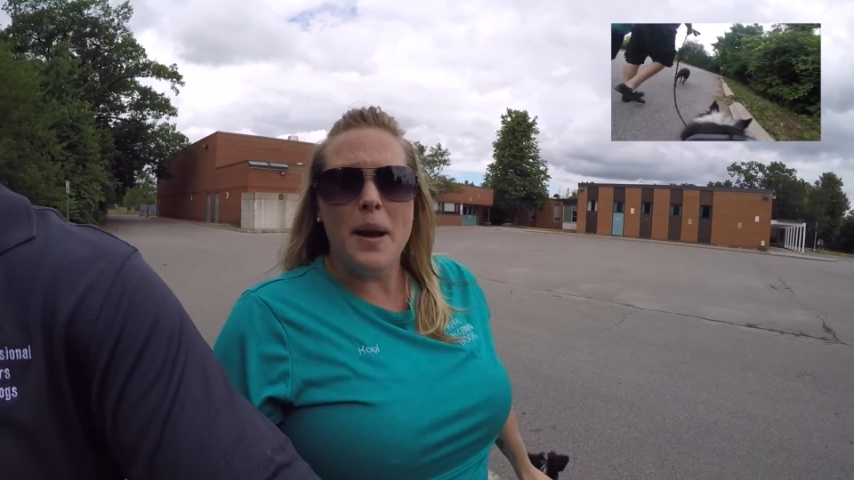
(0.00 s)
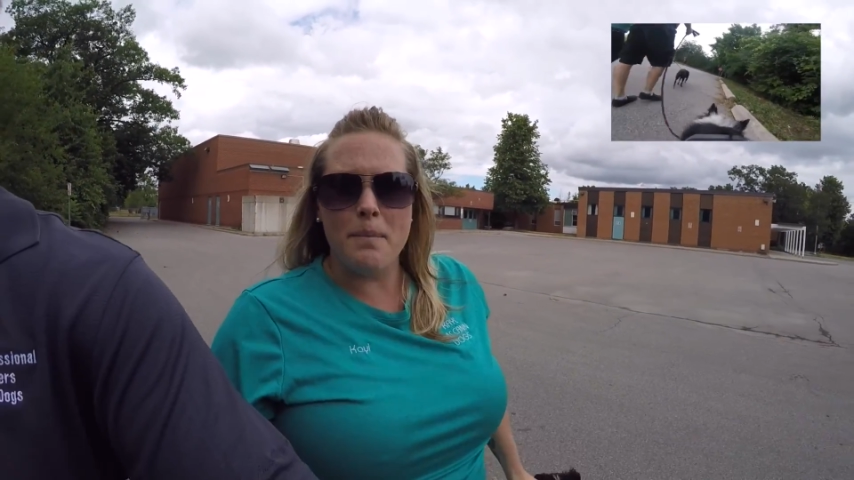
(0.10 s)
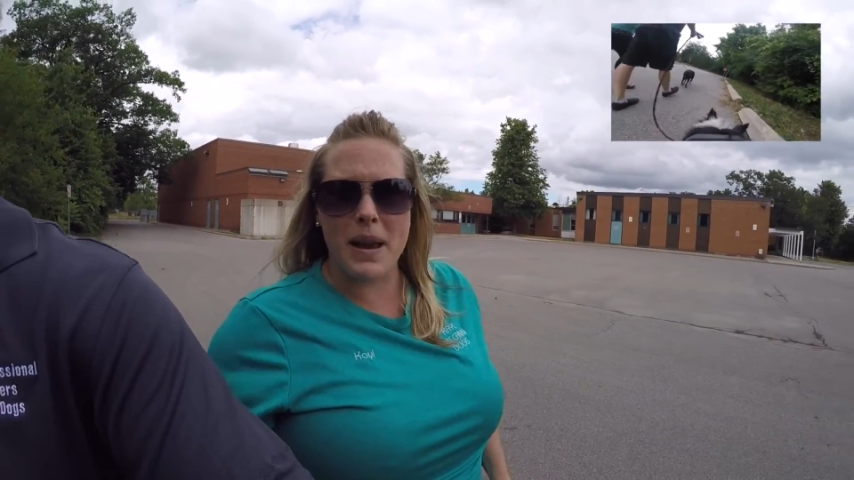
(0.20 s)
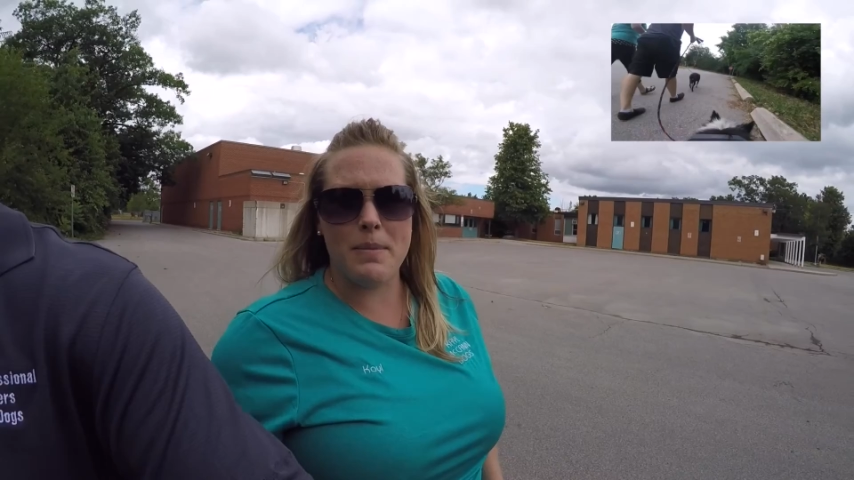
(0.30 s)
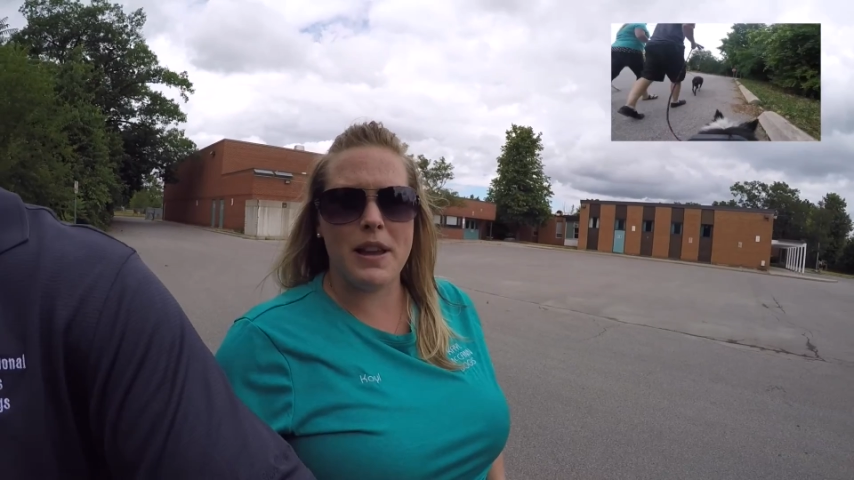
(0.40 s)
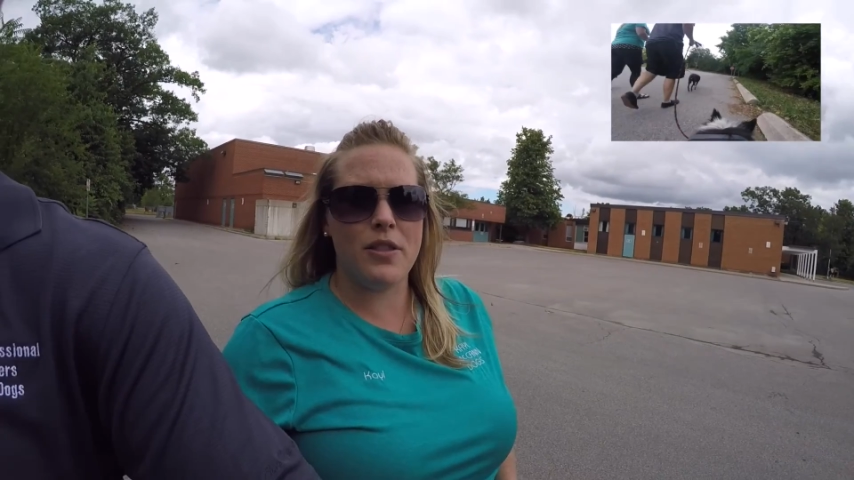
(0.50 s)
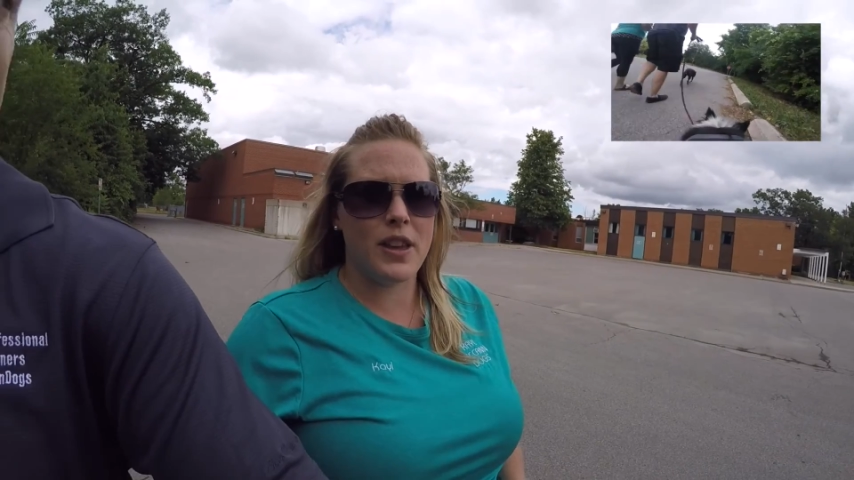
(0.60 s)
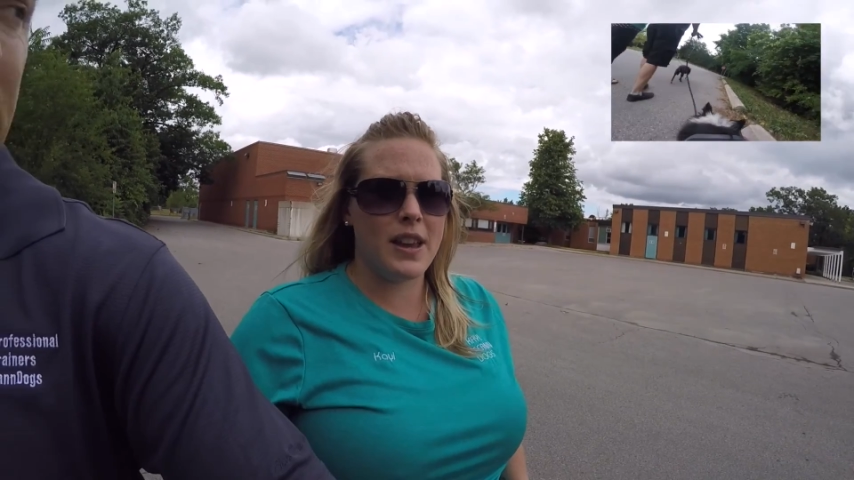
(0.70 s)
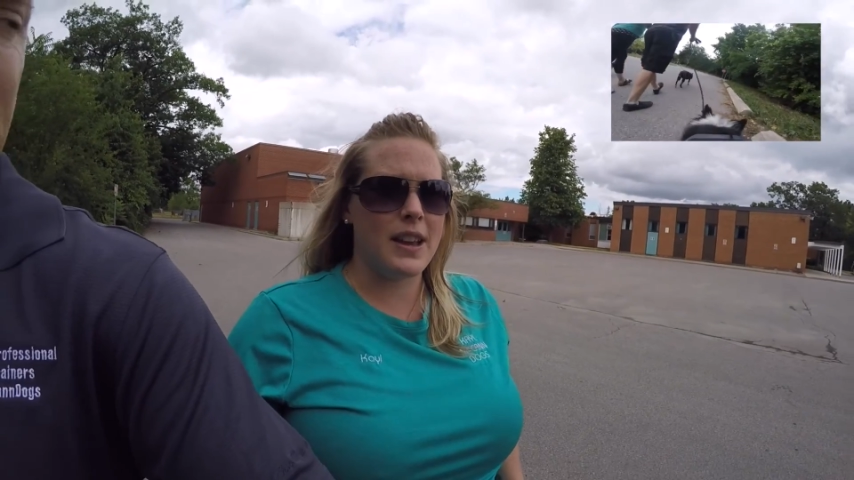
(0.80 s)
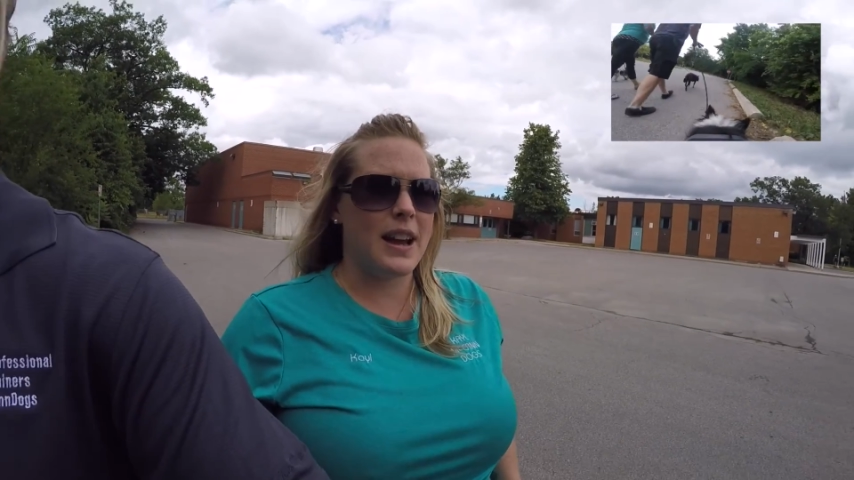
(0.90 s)
maybe
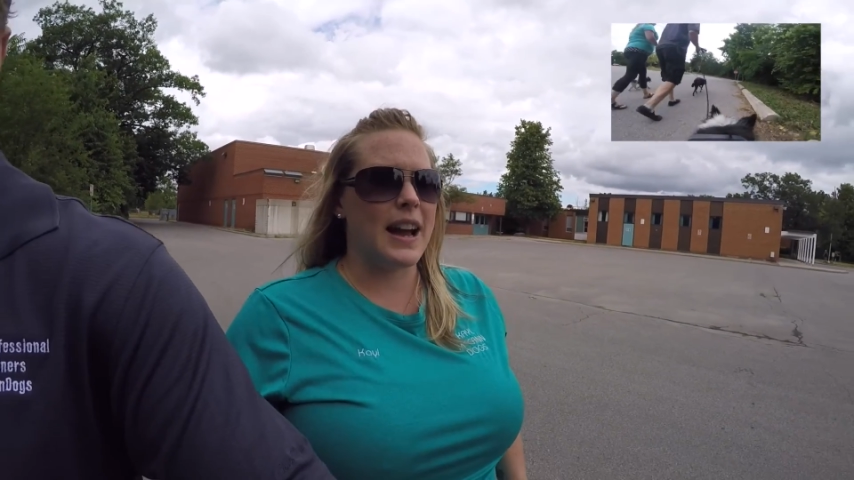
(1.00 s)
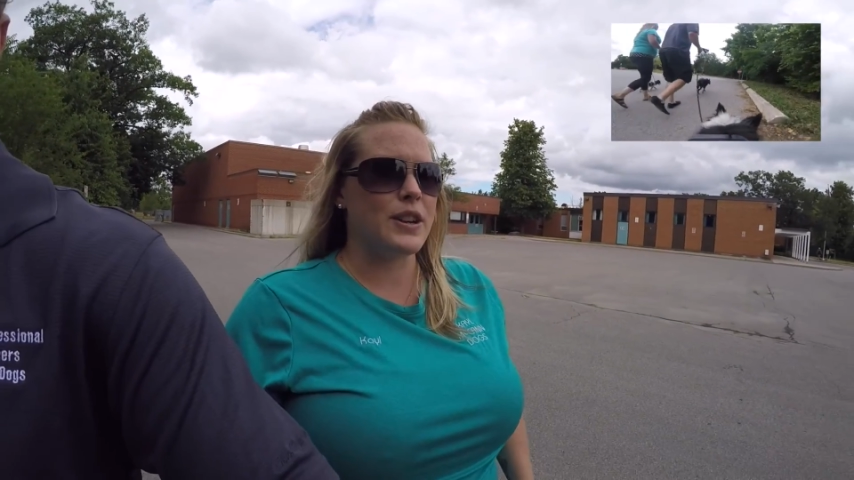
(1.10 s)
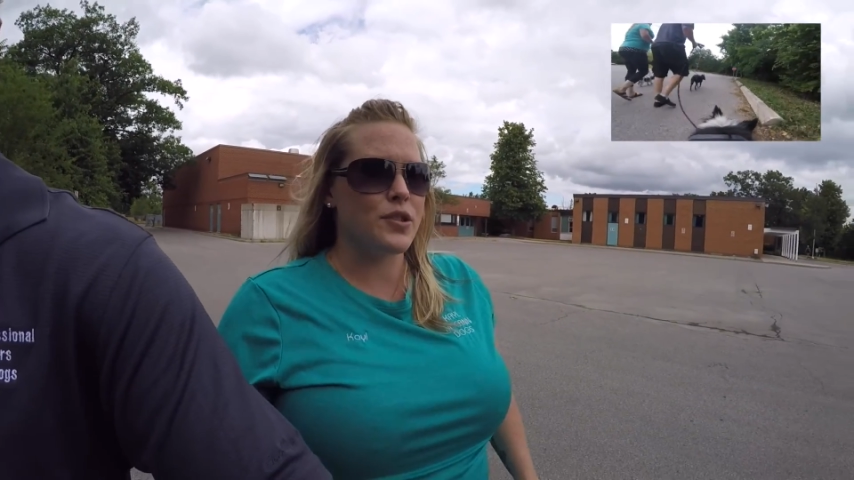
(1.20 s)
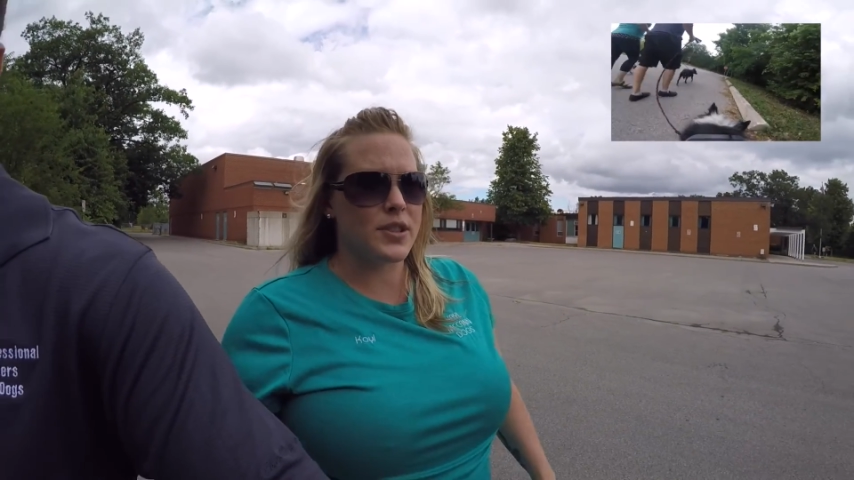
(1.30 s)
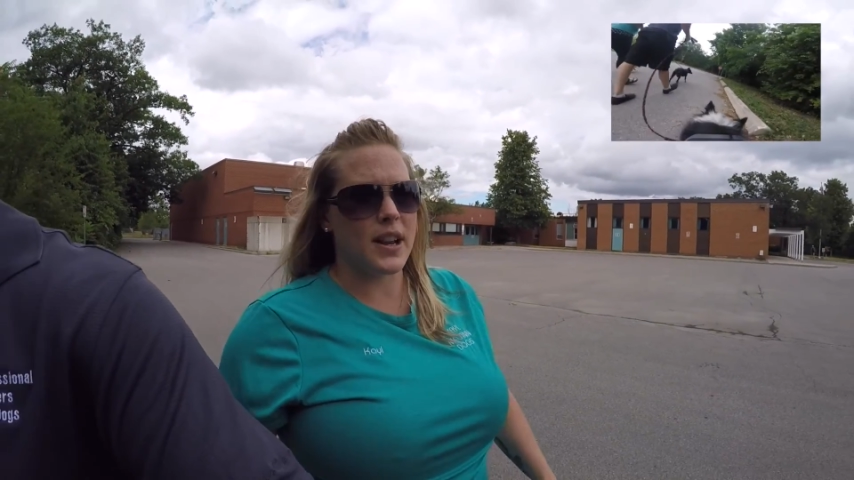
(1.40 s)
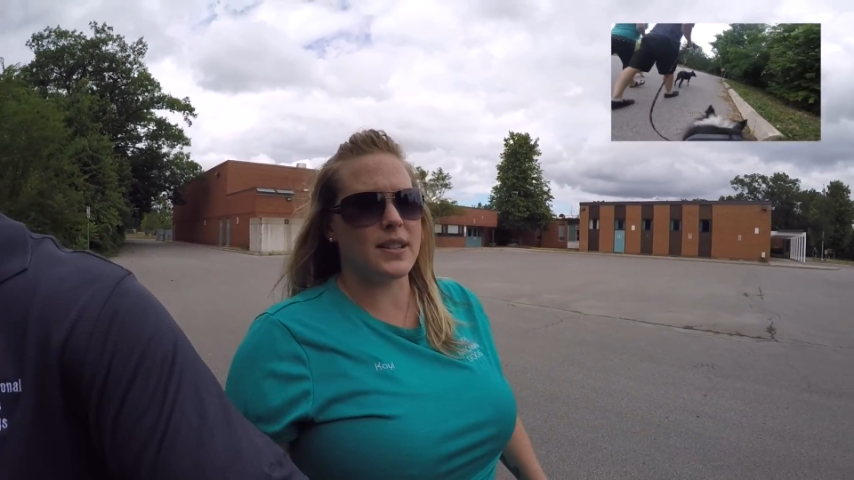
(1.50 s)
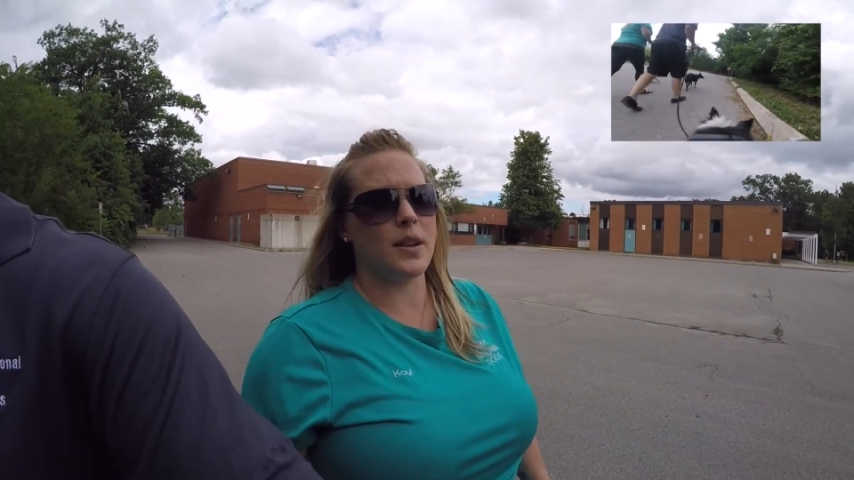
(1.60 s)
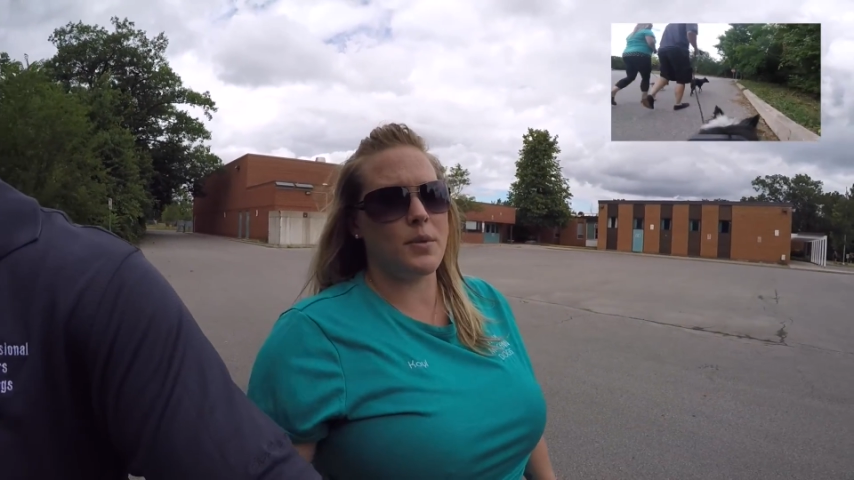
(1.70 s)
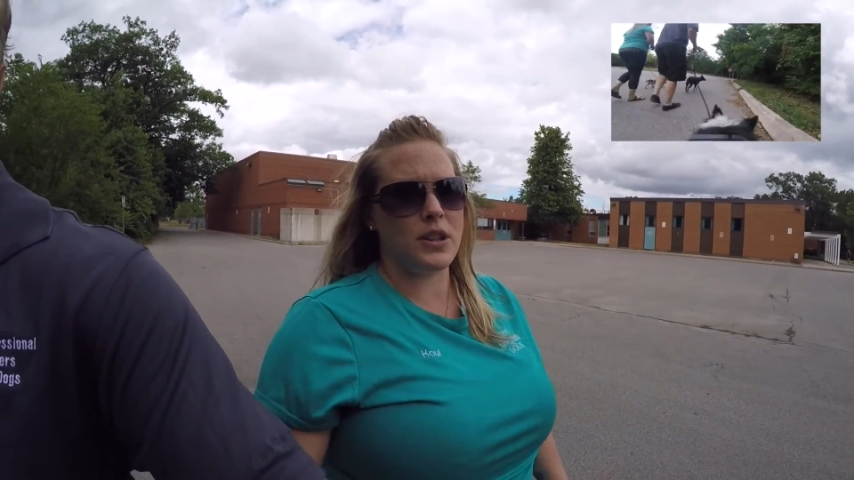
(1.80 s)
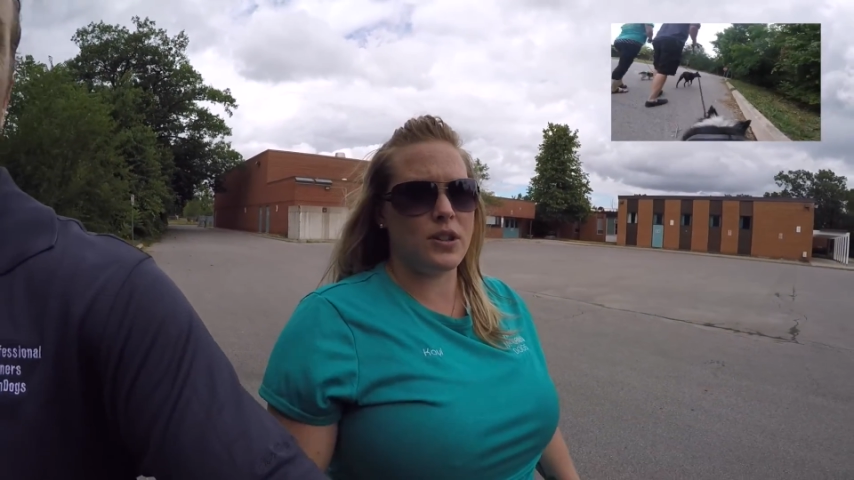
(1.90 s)
the exercise
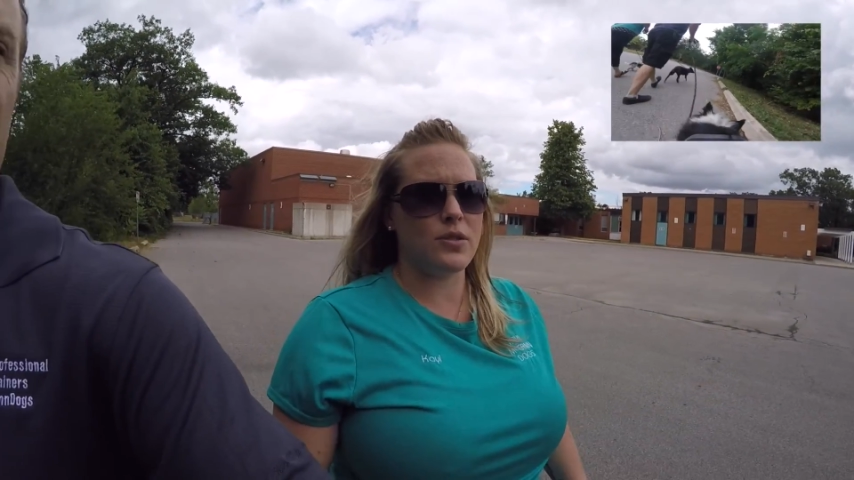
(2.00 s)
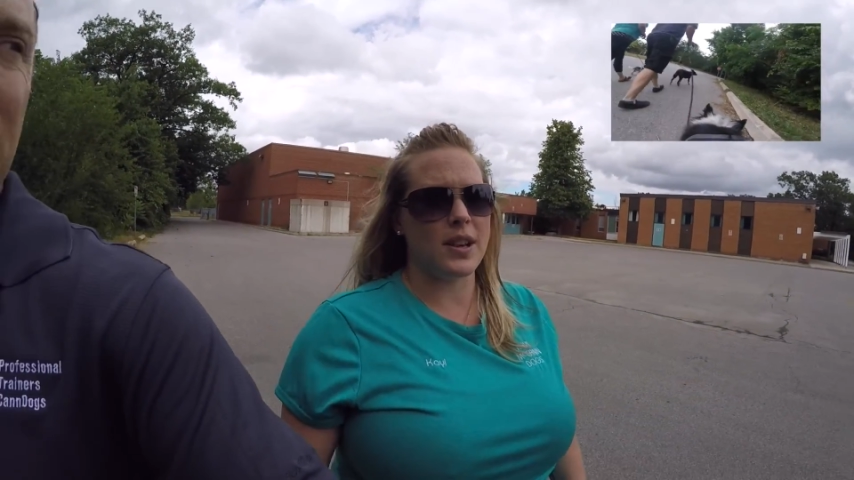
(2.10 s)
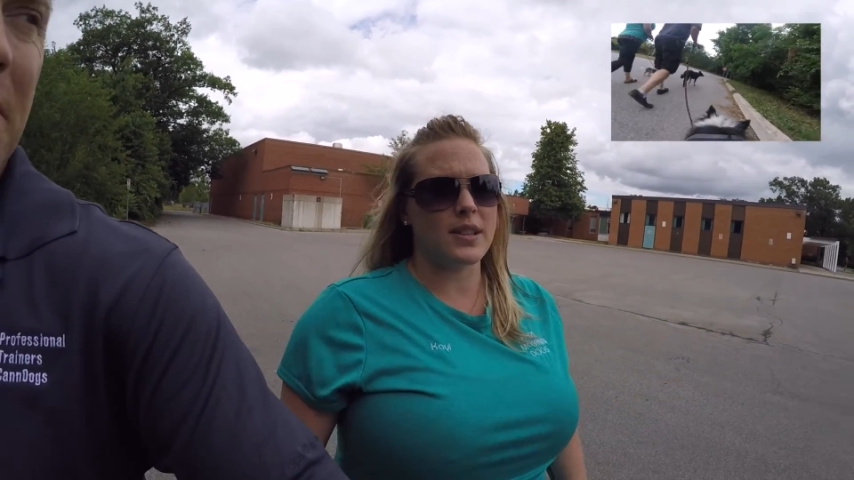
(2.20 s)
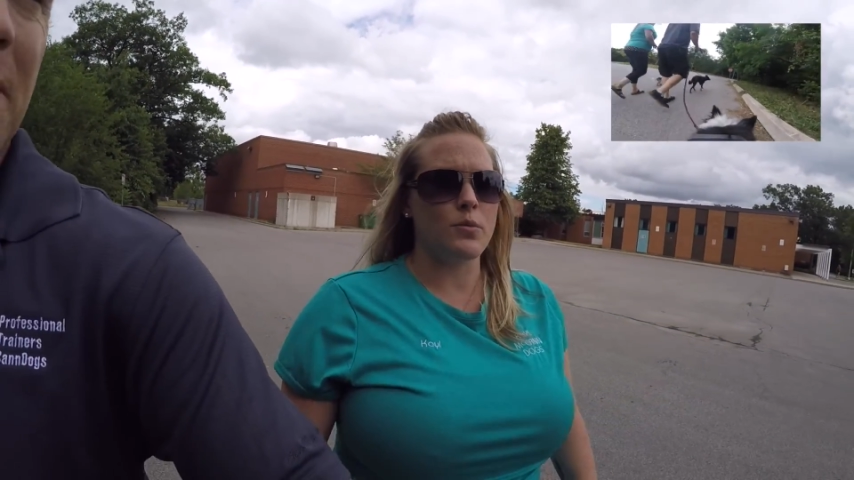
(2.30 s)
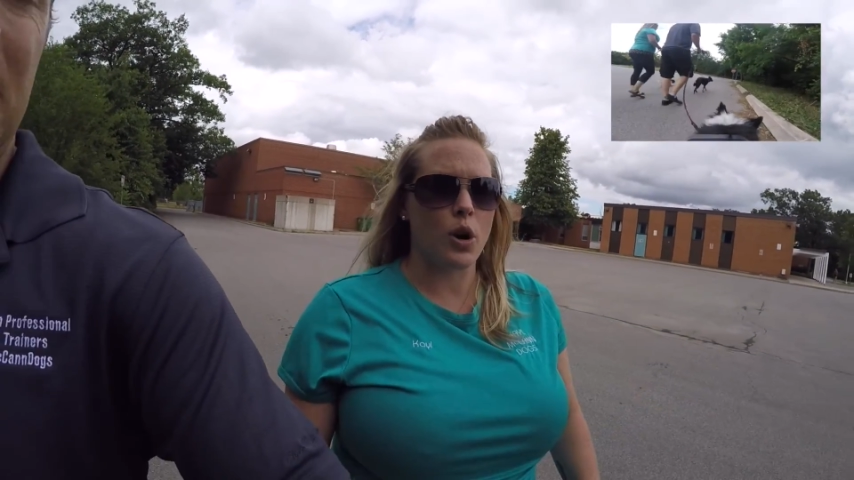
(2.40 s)
that we do doesn't